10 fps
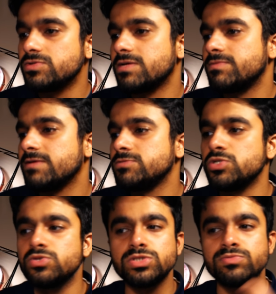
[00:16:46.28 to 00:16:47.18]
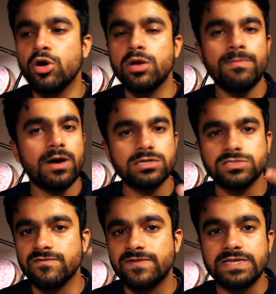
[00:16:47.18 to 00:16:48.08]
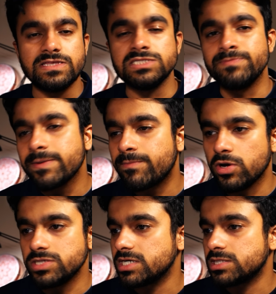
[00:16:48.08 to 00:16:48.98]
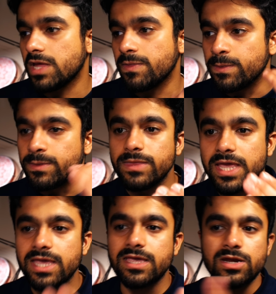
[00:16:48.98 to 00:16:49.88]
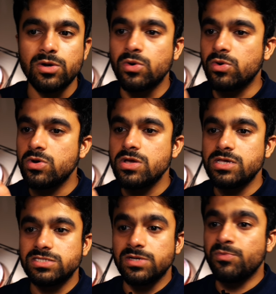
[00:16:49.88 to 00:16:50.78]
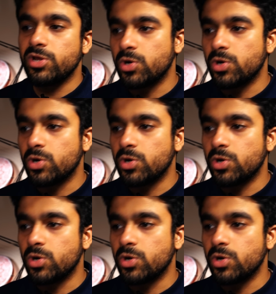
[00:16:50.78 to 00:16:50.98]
know, sometimes you do small parts of like these big projects and they can go somewhere